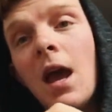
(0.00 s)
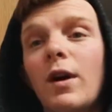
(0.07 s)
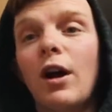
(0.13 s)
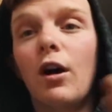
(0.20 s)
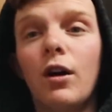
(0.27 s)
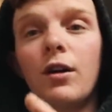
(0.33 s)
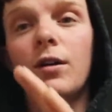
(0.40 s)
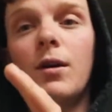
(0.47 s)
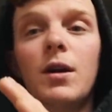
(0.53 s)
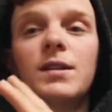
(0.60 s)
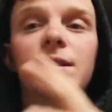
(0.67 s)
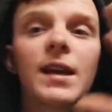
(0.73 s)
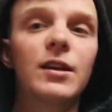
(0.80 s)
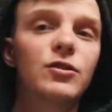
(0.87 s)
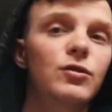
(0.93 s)
We are
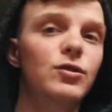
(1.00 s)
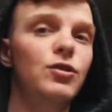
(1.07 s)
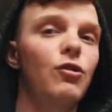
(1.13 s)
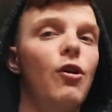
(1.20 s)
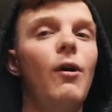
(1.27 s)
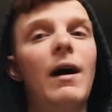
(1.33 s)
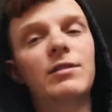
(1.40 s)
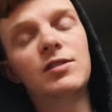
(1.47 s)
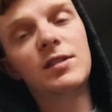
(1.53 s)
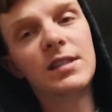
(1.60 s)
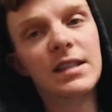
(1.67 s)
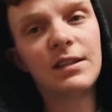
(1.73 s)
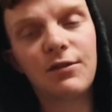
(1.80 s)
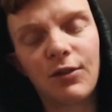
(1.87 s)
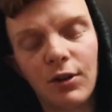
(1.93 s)
scheduled to go out to
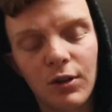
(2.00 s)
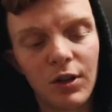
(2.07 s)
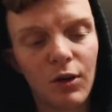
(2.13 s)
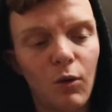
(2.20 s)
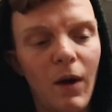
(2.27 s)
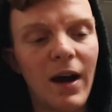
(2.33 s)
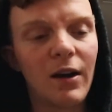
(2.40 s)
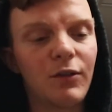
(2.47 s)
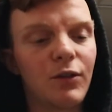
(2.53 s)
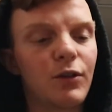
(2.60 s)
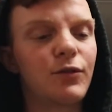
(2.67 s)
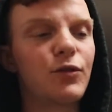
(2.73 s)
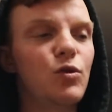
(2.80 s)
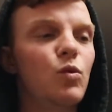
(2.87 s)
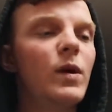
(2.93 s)
sea for a little while, for
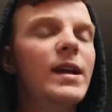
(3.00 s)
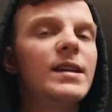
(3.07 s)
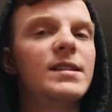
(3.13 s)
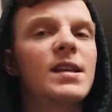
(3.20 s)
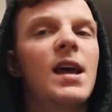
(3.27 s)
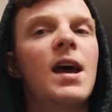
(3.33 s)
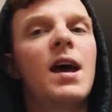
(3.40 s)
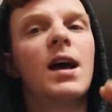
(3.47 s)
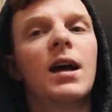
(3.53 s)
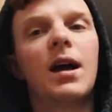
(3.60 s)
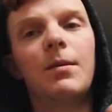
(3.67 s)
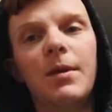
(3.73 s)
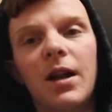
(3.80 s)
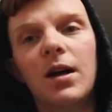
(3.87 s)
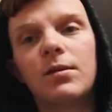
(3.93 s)
a few weeks
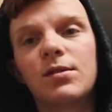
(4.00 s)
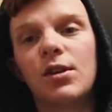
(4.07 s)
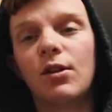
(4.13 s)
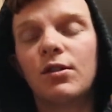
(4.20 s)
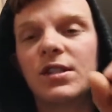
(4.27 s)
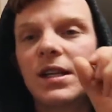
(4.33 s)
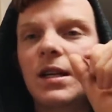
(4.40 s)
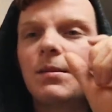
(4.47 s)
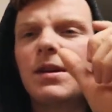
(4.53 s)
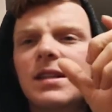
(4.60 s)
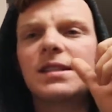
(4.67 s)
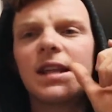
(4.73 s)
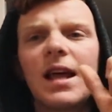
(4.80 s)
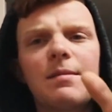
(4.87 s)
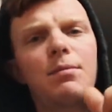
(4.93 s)
coming up, so there's gonna be
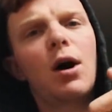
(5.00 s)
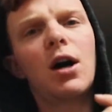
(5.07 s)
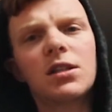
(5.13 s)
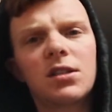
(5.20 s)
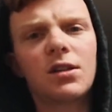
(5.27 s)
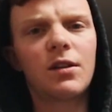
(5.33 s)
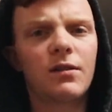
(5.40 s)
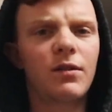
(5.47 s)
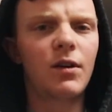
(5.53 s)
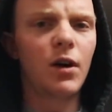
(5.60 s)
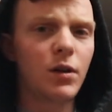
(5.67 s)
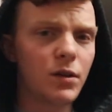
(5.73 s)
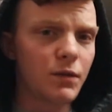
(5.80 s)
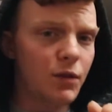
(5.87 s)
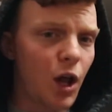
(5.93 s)
a slight pause on
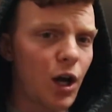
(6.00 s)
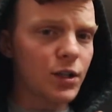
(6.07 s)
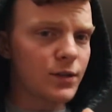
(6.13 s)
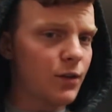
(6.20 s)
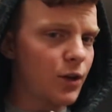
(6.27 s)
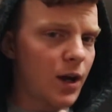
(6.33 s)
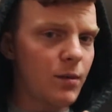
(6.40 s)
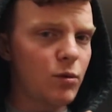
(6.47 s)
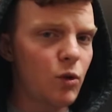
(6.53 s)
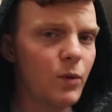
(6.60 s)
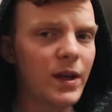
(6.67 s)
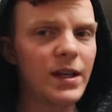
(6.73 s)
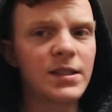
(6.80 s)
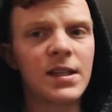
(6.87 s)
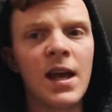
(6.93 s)
the vlogs for a couple of
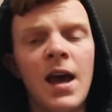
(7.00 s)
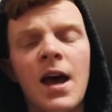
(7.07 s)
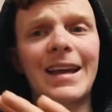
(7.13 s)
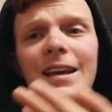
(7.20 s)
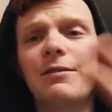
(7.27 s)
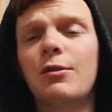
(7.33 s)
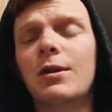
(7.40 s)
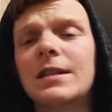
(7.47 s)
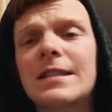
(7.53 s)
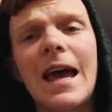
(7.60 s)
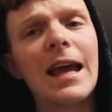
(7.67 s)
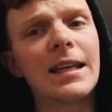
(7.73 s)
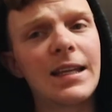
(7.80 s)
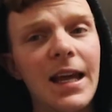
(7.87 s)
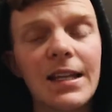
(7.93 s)
weeks. Can't give you
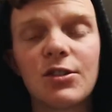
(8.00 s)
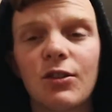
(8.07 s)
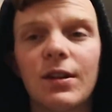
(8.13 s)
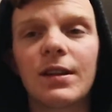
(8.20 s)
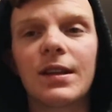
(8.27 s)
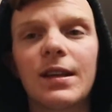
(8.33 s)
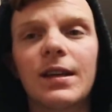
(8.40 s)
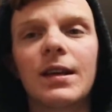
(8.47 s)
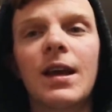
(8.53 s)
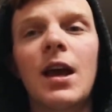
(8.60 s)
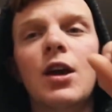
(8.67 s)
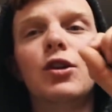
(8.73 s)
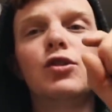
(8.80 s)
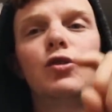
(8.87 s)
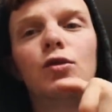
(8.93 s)
exact dates or anything
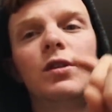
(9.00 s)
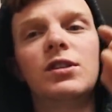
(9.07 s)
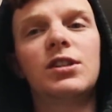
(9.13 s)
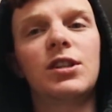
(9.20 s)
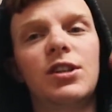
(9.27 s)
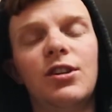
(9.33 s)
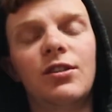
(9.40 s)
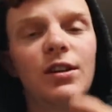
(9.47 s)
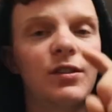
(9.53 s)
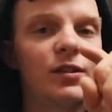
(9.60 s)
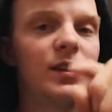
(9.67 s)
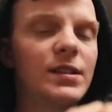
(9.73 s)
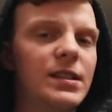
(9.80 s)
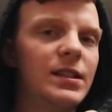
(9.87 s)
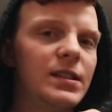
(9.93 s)
due to security
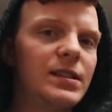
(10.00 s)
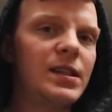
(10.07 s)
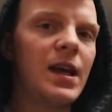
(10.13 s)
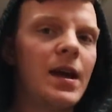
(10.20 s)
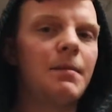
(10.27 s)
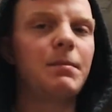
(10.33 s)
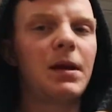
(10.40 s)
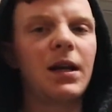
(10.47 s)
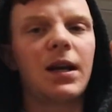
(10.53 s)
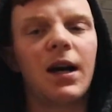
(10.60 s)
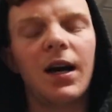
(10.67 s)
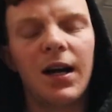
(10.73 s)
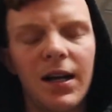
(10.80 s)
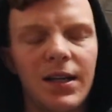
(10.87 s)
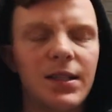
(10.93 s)
reasons,
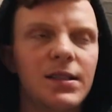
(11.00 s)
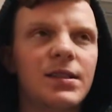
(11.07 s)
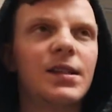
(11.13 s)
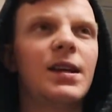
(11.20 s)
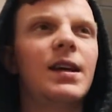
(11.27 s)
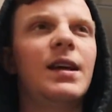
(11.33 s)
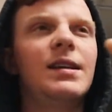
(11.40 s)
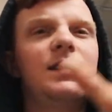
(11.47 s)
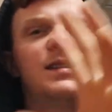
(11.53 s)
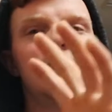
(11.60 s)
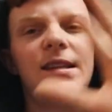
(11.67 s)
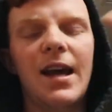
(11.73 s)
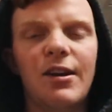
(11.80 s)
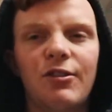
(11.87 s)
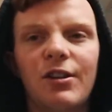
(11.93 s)
because it's
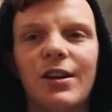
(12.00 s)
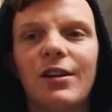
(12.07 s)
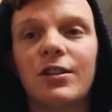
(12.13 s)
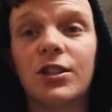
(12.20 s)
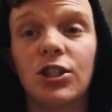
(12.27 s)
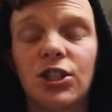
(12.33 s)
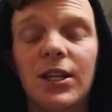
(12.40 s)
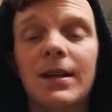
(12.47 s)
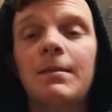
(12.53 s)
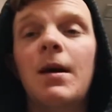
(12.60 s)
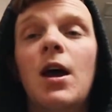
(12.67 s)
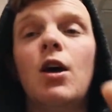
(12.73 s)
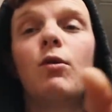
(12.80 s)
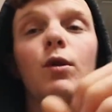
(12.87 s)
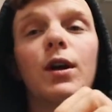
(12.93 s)
integrity on the ship.
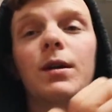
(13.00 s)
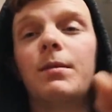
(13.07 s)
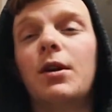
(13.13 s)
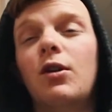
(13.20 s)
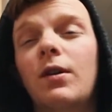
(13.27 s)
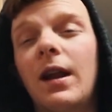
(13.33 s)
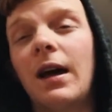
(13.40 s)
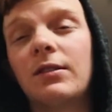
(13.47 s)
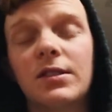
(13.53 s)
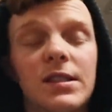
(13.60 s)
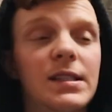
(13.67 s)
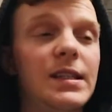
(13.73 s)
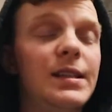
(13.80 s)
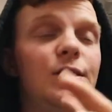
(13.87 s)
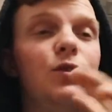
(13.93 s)
We're gonna be going out to
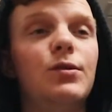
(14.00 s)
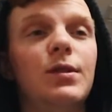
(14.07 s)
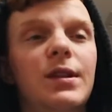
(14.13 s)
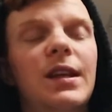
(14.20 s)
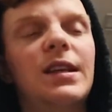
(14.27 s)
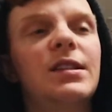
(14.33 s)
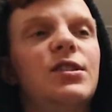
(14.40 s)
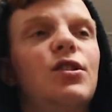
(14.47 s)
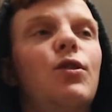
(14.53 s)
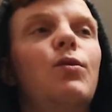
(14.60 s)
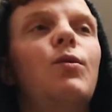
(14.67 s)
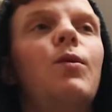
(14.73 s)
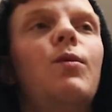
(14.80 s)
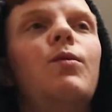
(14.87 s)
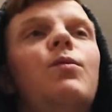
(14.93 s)
sea and doing things,
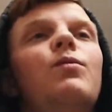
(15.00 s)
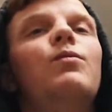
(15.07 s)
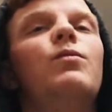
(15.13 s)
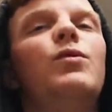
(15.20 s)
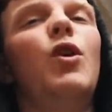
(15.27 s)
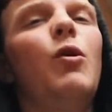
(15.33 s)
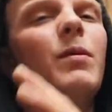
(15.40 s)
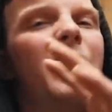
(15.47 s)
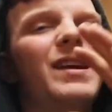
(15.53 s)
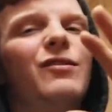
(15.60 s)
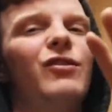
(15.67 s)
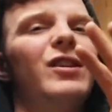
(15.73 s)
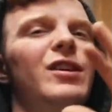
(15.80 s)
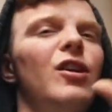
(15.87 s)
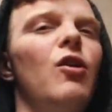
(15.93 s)
so nobody
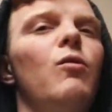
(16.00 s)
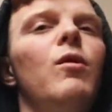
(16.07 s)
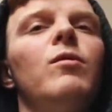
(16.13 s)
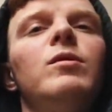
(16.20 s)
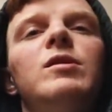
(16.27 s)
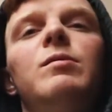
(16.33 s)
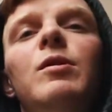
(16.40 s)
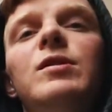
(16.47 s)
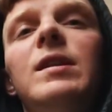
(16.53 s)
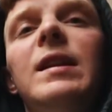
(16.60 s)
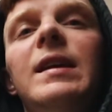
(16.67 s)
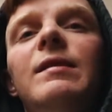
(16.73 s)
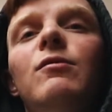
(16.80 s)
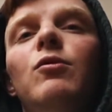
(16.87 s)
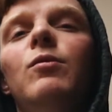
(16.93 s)
can really know when we're supposed to
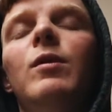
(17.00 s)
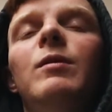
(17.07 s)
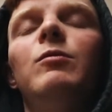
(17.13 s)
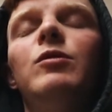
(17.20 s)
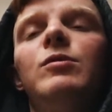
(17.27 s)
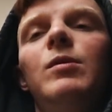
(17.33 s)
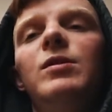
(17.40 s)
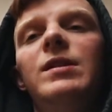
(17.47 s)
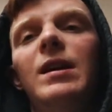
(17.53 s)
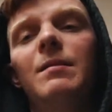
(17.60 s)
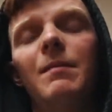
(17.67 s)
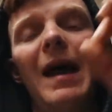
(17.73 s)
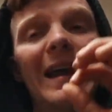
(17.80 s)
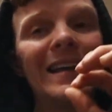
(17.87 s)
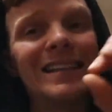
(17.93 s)
leave and when we're supposed to
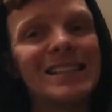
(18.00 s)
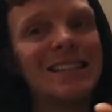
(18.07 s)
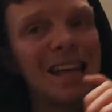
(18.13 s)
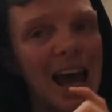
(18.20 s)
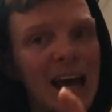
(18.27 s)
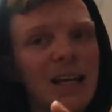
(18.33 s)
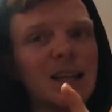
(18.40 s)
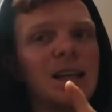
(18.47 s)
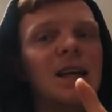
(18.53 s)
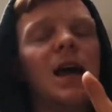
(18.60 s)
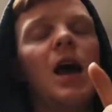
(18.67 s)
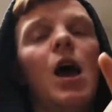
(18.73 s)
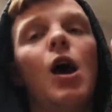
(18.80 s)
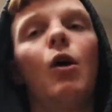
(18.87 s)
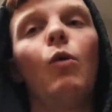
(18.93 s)
come back exactly.
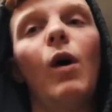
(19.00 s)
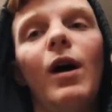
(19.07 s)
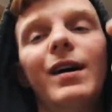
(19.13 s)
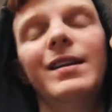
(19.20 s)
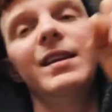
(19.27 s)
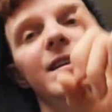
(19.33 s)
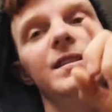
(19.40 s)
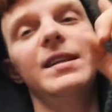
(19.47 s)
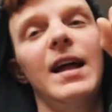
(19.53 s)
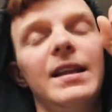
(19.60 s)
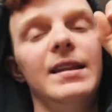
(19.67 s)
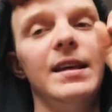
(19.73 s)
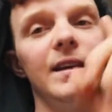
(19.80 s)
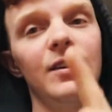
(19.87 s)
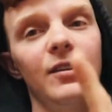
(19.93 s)
Well, at least
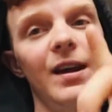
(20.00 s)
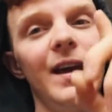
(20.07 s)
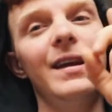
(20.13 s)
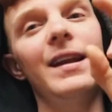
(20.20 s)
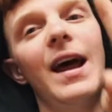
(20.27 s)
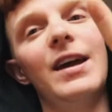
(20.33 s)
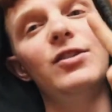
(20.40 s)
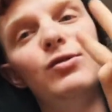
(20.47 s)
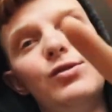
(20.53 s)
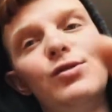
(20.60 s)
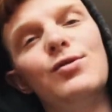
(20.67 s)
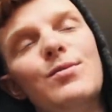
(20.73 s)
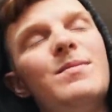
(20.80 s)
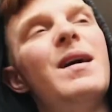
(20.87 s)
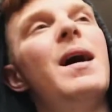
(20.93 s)
not the internet and not
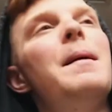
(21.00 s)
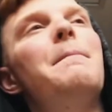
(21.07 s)
YouTube.